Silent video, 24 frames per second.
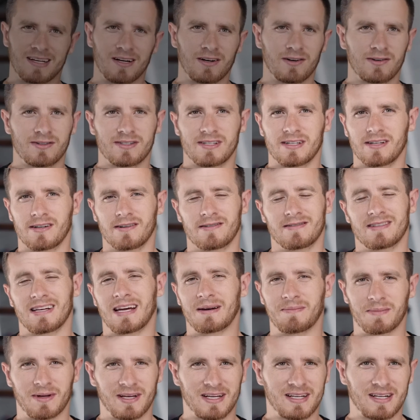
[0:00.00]
dollars a year,
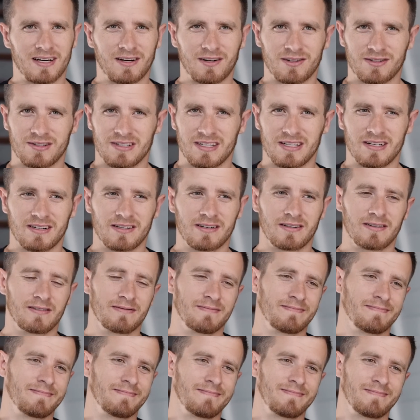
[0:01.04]
ten million dollars a year,
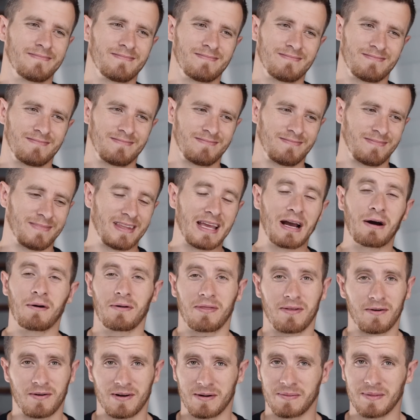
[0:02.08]

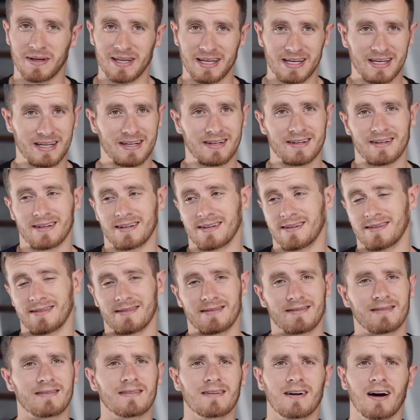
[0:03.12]
now thirty million,
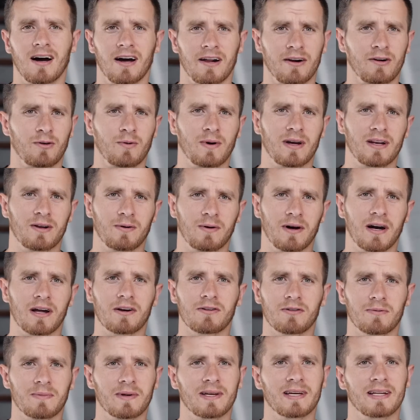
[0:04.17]
and on our way to one
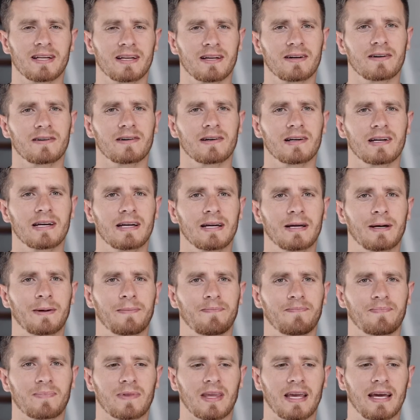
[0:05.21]
hundred million a year.
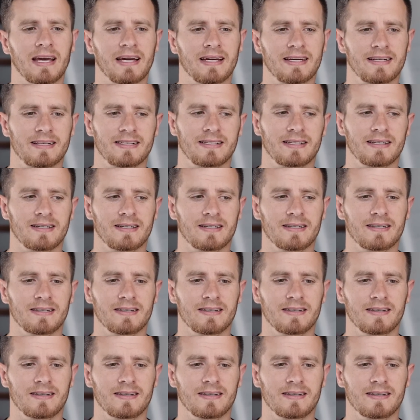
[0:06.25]
And uh,